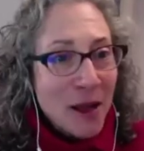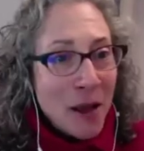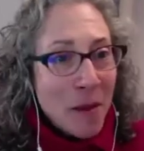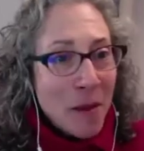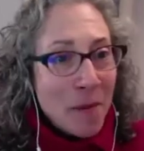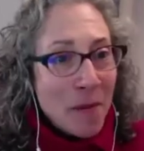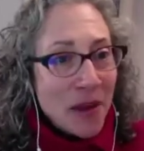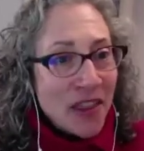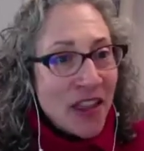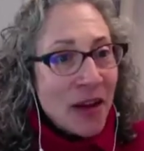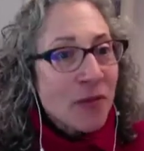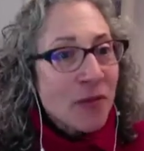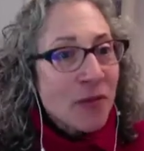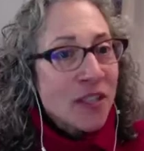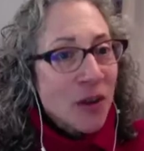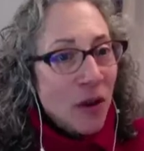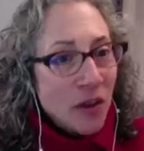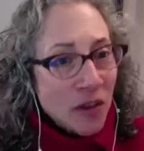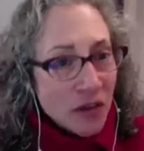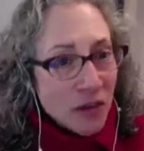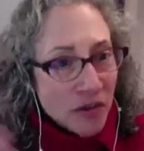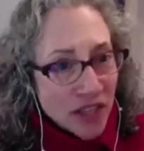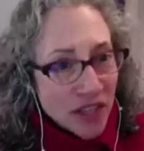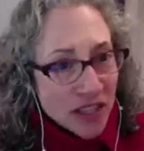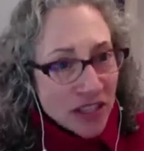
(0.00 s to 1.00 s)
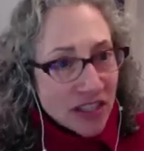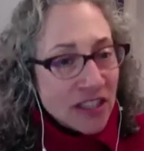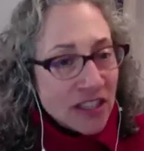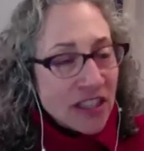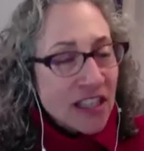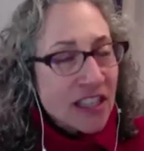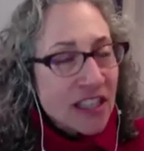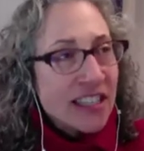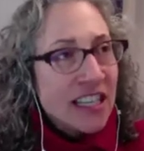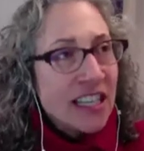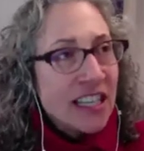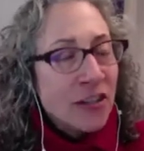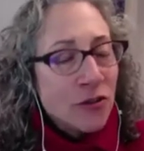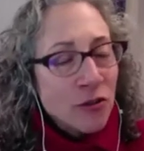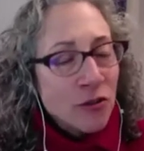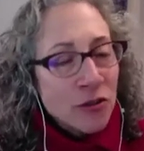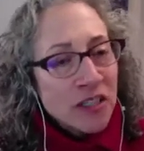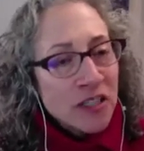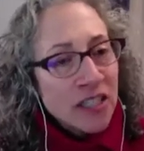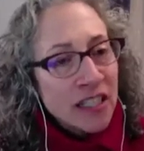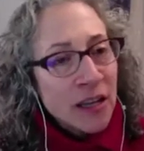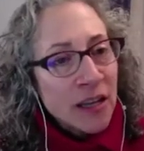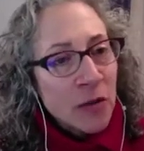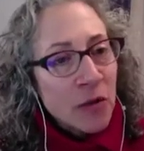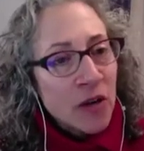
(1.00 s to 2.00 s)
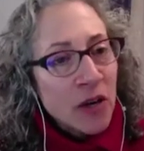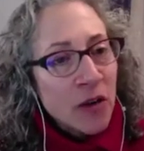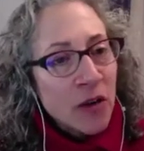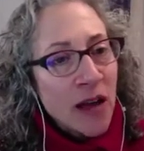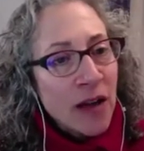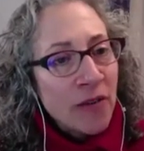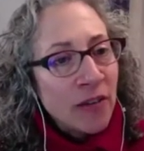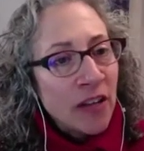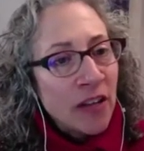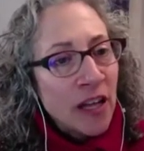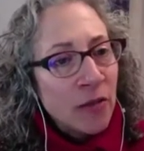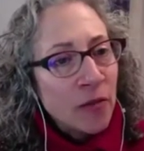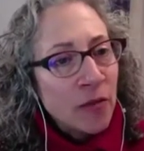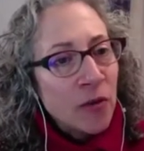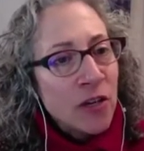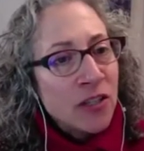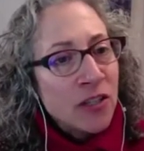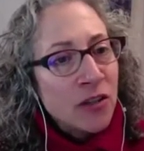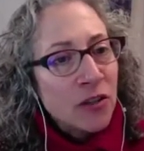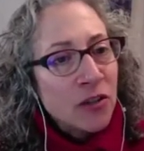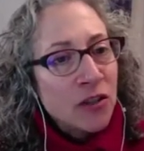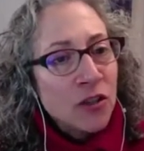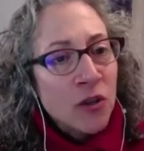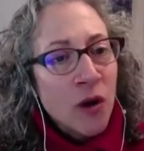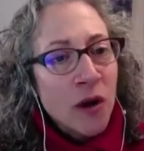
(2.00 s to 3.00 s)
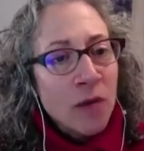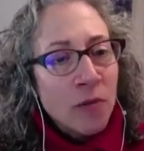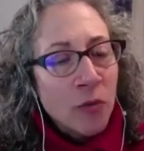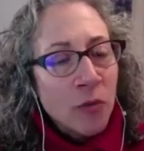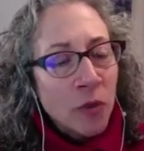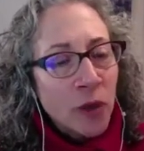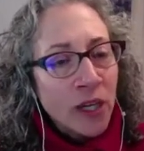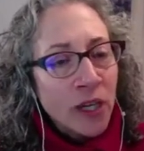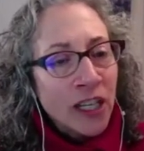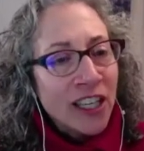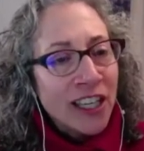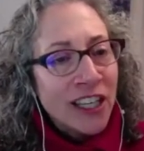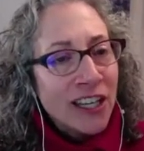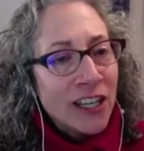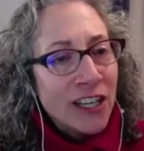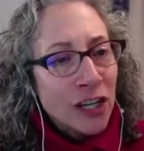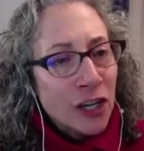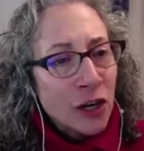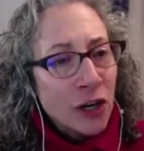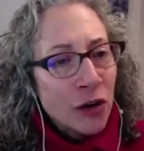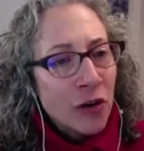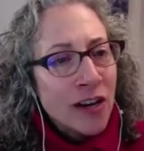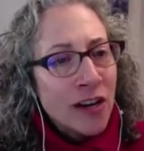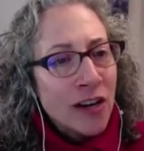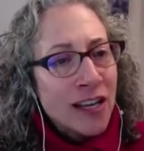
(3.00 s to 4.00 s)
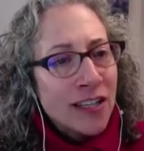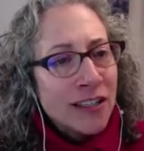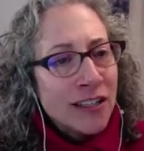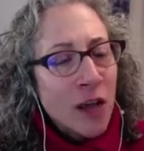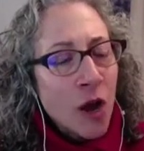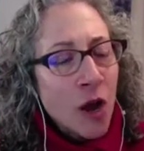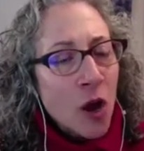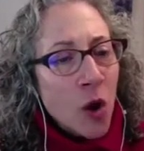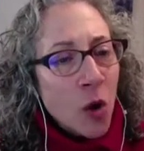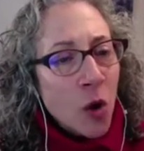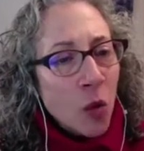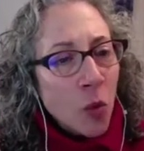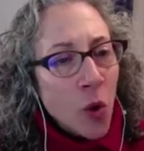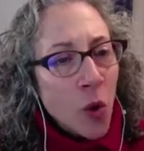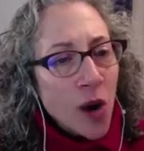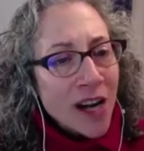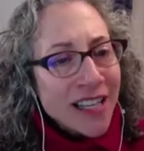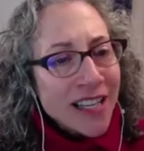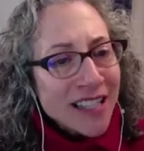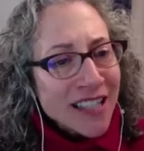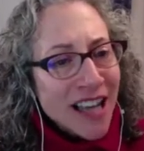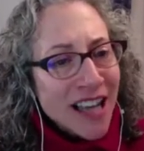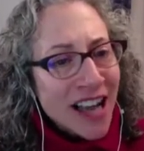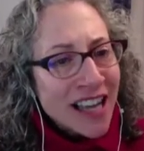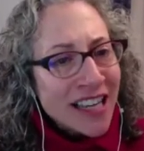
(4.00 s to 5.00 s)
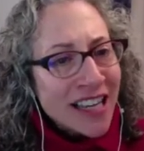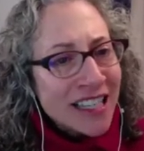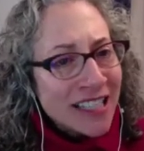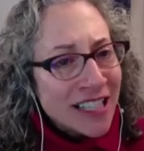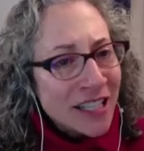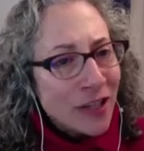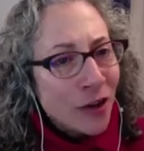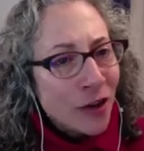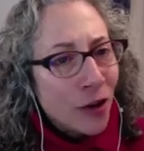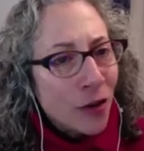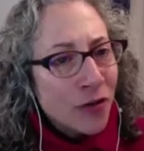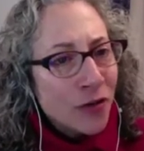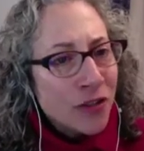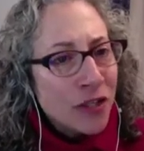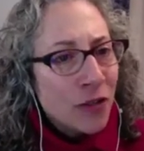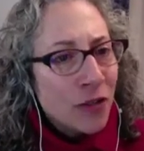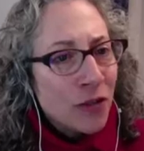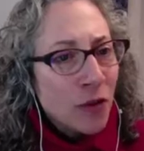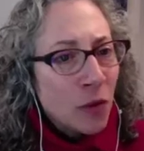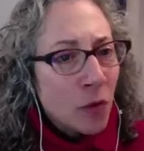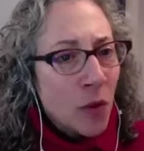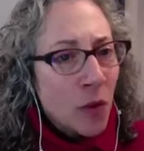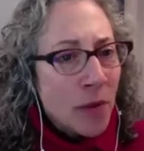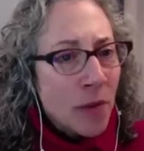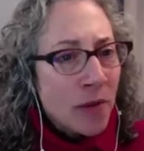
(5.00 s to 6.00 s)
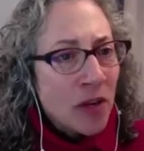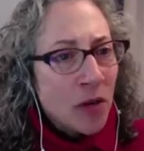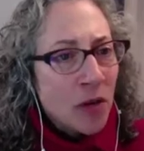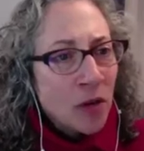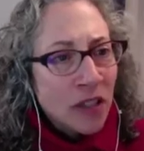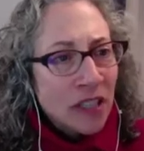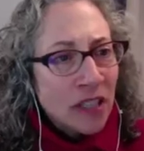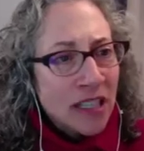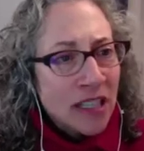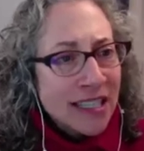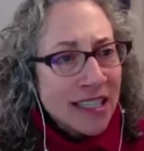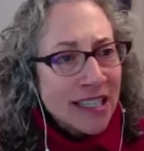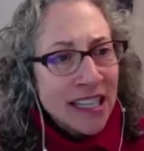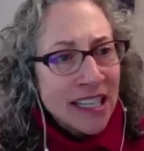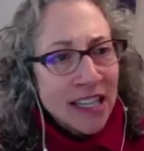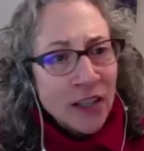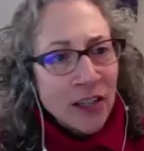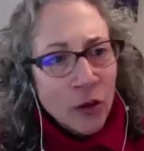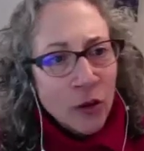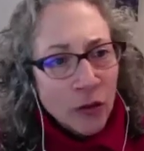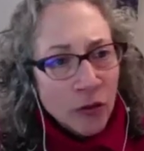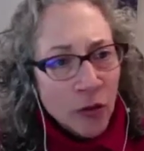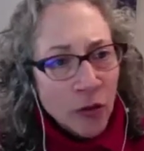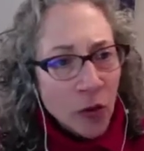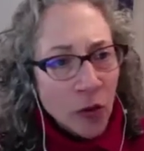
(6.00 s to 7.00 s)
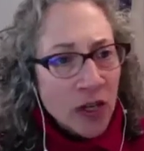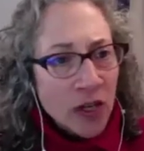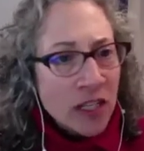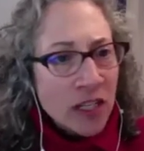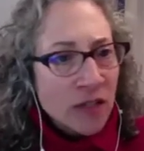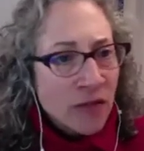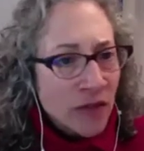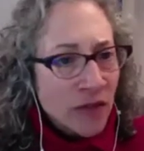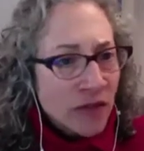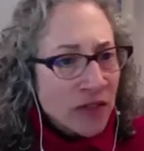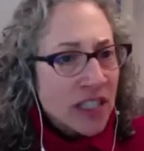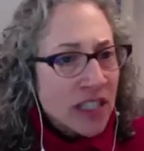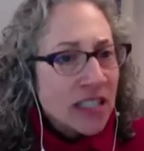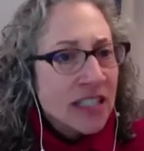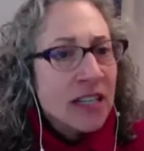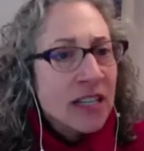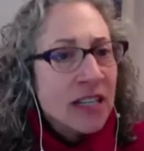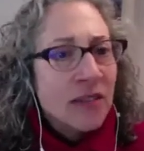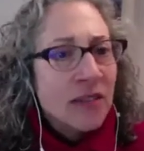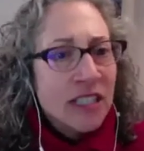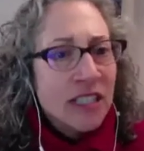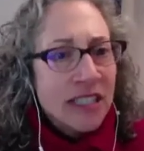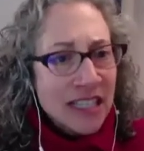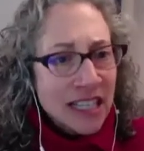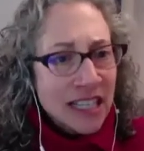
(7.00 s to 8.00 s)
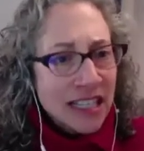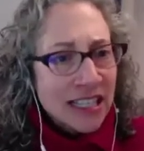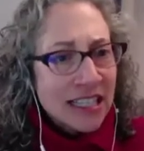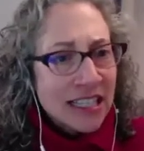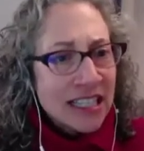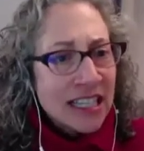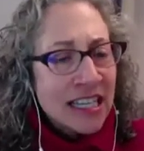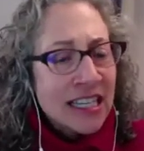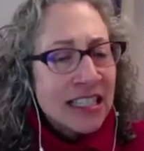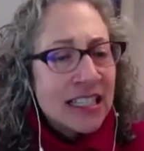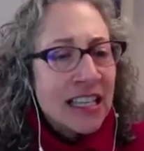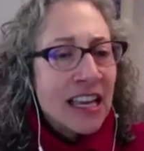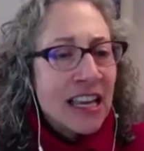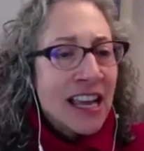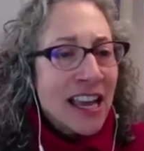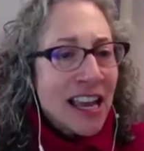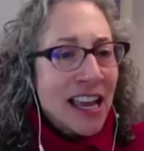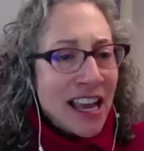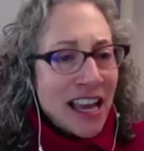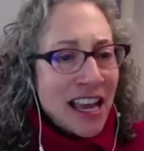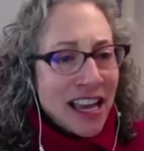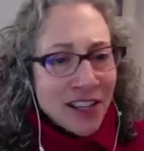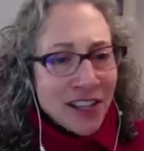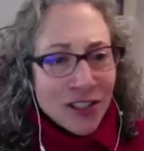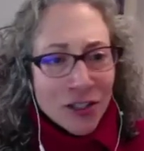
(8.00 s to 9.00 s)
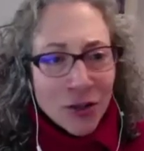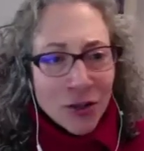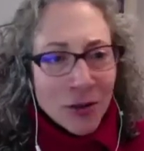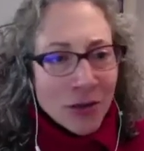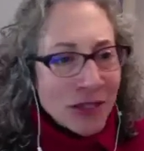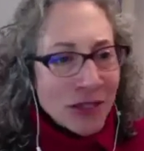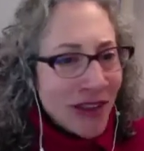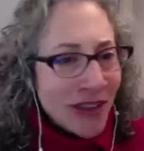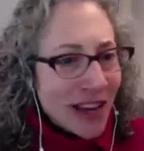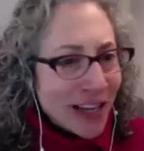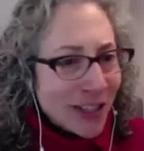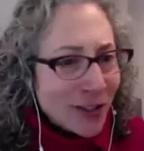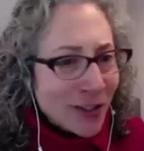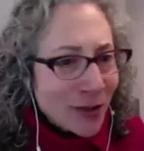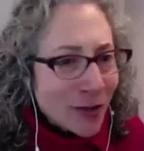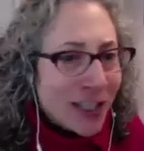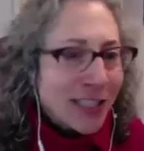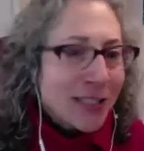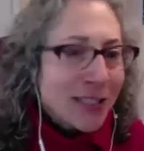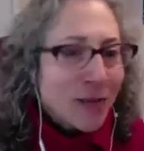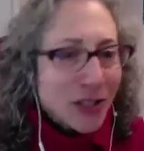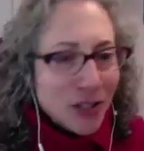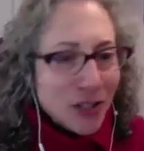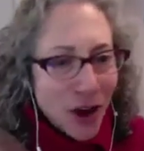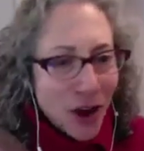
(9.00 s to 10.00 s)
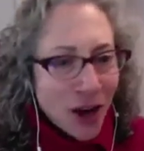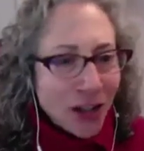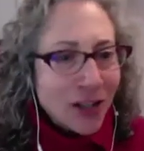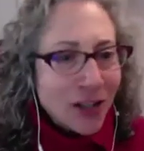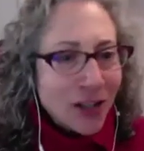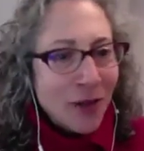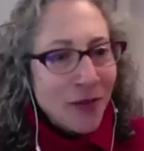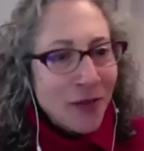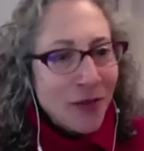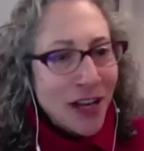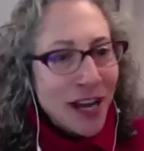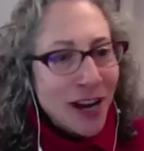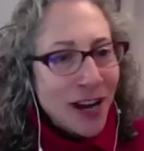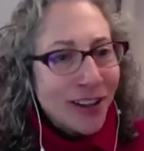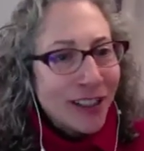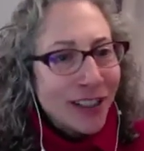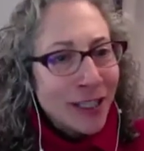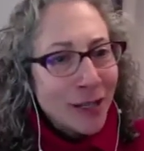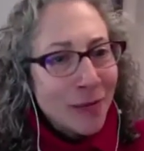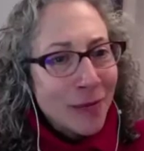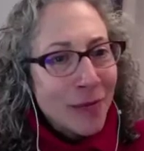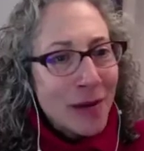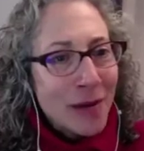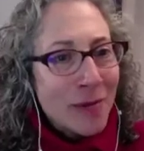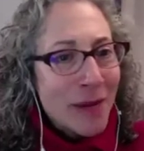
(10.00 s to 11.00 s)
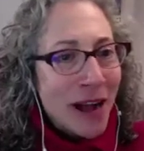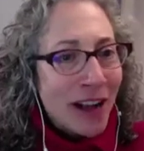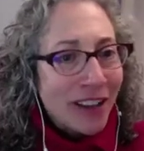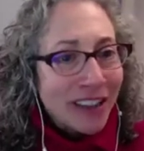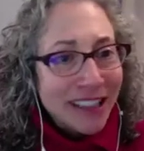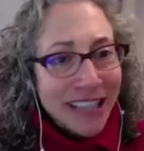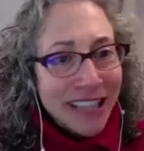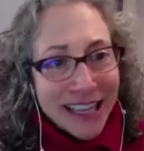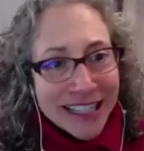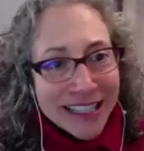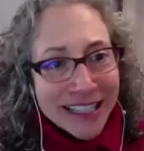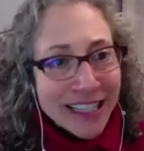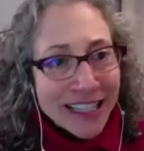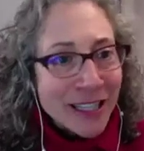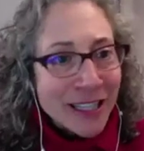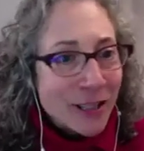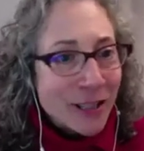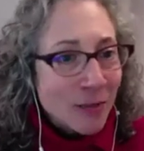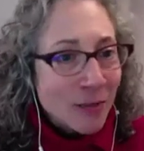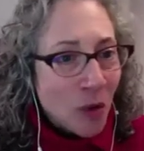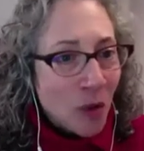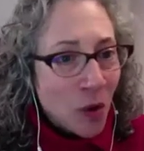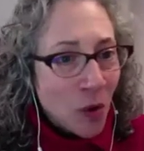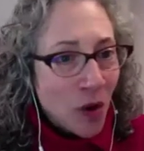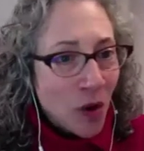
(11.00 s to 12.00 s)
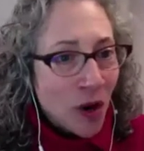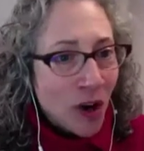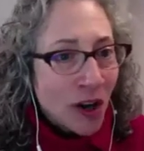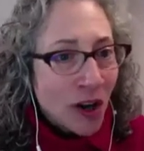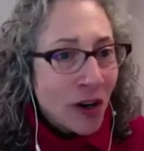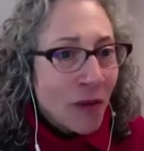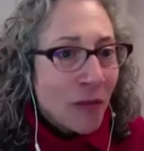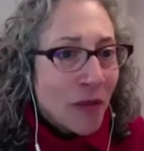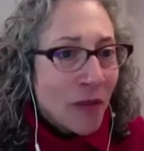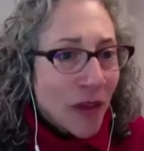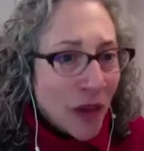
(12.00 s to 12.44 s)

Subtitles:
but that was all of this interesting that we don't have a lot of research. So I'm really curious, what is ideal? So for women who are listening in their 40s, 50s, and even 60s, in terms of exercise, and we talked off the air a little bit about less is more.